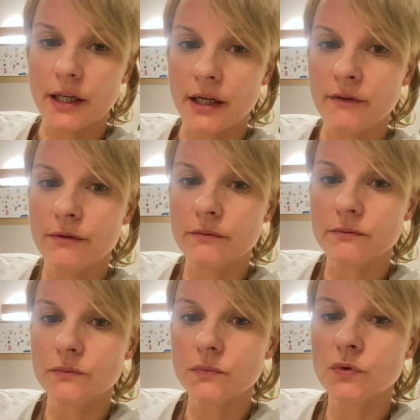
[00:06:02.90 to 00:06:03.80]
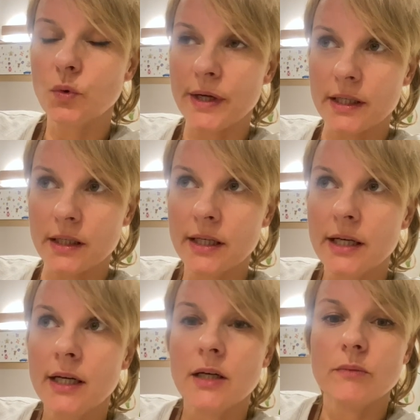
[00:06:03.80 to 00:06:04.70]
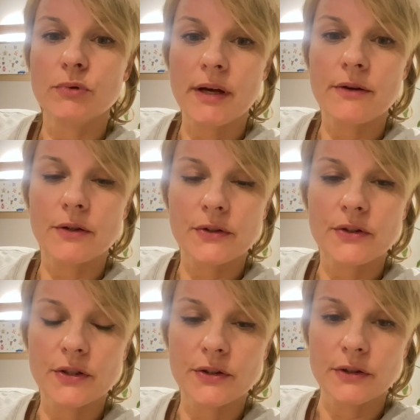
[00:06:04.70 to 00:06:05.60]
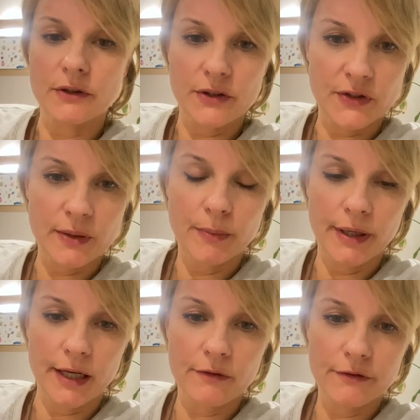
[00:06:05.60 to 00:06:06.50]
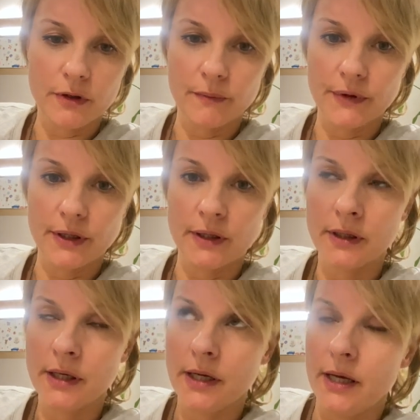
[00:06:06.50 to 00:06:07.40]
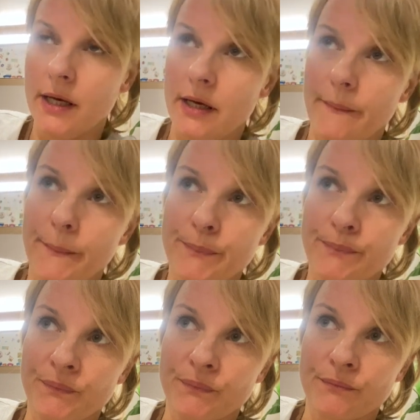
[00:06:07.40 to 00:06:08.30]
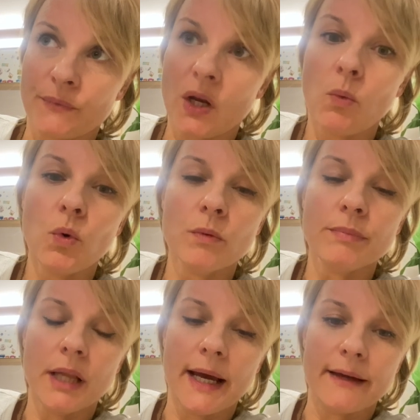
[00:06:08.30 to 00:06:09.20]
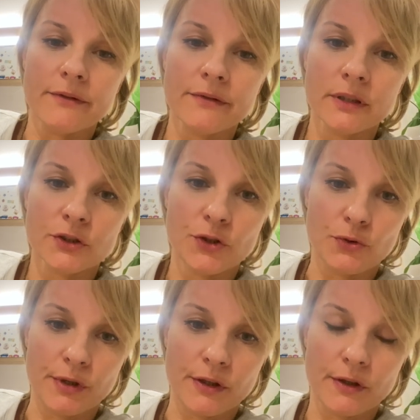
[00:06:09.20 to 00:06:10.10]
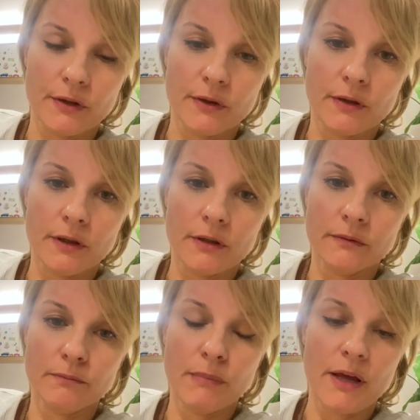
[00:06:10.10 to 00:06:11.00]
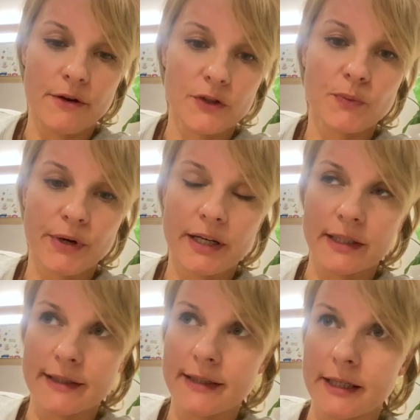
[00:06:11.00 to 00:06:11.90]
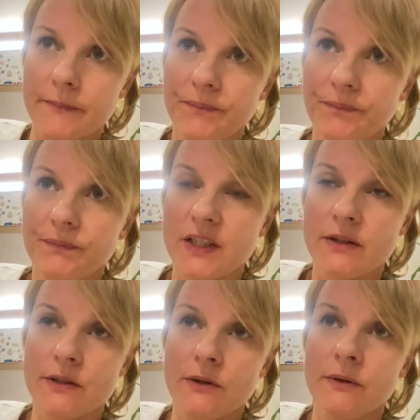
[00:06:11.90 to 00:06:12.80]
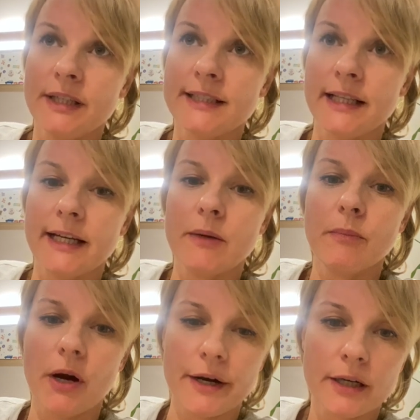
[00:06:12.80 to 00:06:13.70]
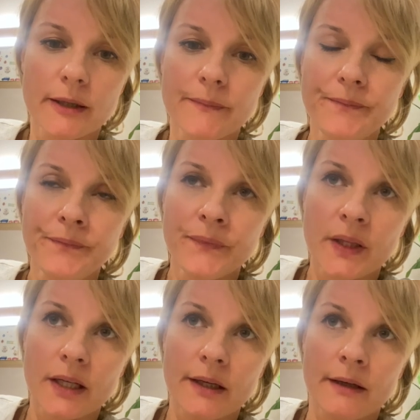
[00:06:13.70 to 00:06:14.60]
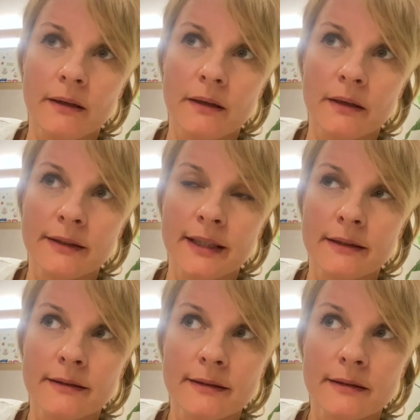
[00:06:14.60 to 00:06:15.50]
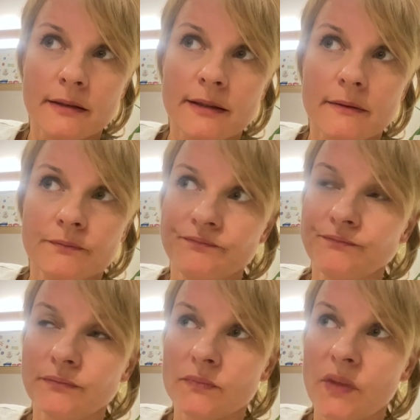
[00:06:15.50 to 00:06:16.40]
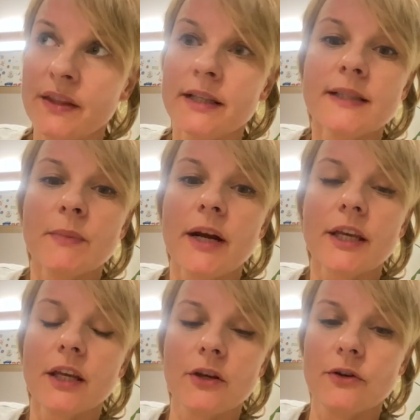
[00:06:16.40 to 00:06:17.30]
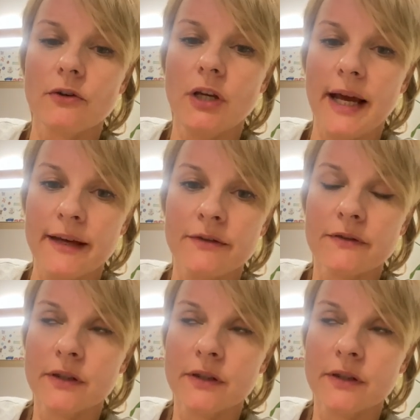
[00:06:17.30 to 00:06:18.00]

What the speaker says: a twin brother or sister or sibling from the womb life during mother's pregnancy. So it's like a mark that's marking your life